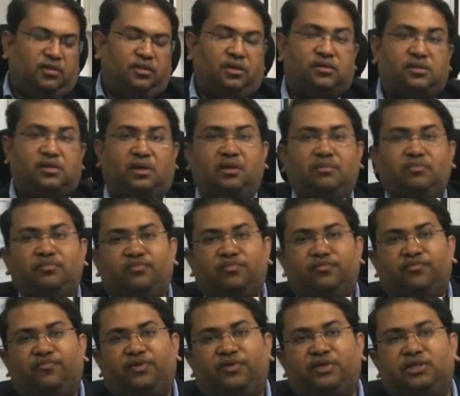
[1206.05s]
The
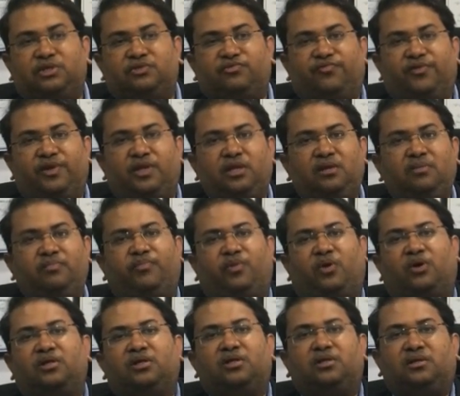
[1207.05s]
term which is very
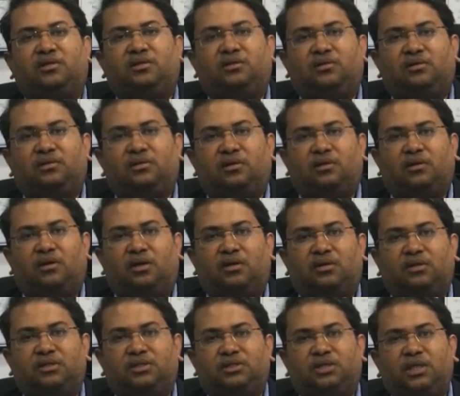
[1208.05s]
important
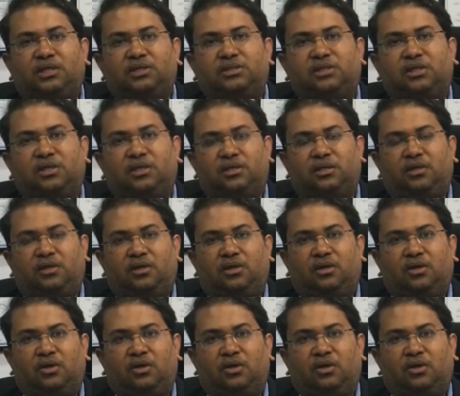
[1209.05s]
under GST